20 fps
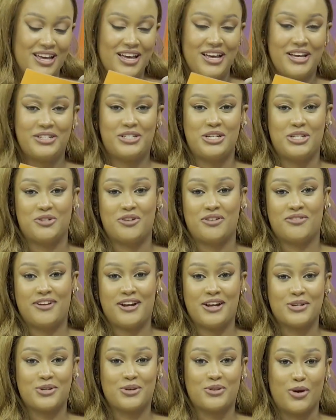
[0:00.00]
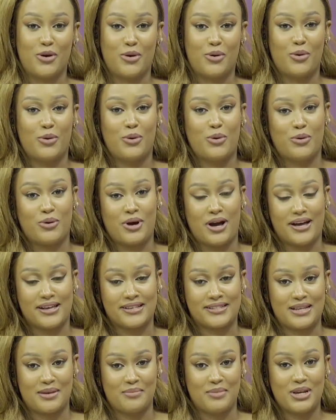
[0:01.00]
She's referring to the whole
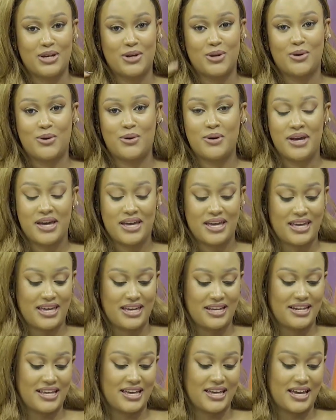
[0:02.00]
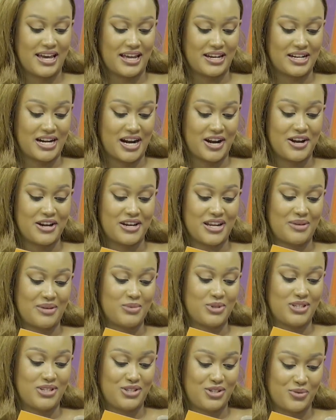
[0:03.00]
Samido, Ide, and Karen Nyamu
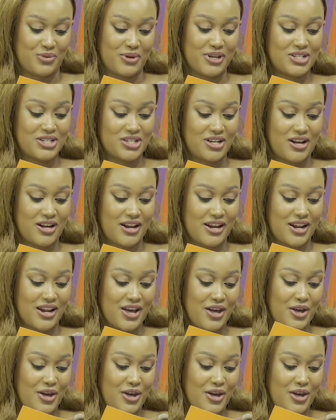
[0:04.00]
situation.